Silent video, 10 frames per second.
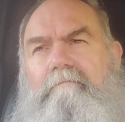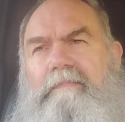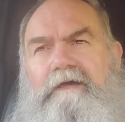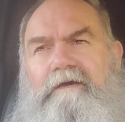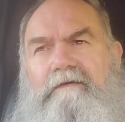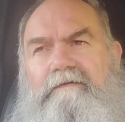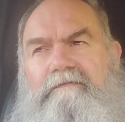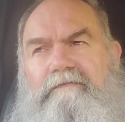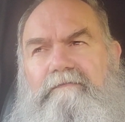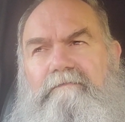
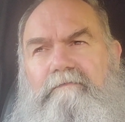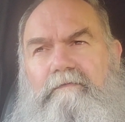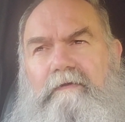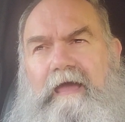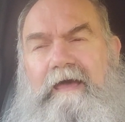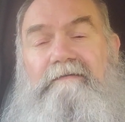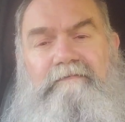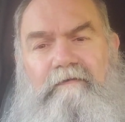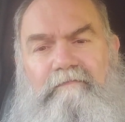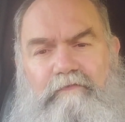Because
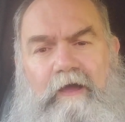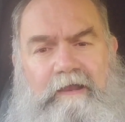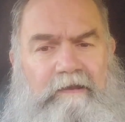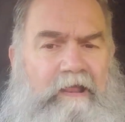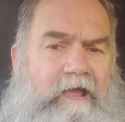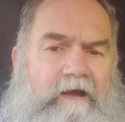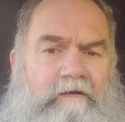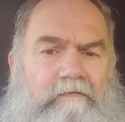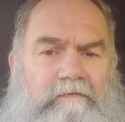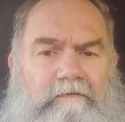as of right now,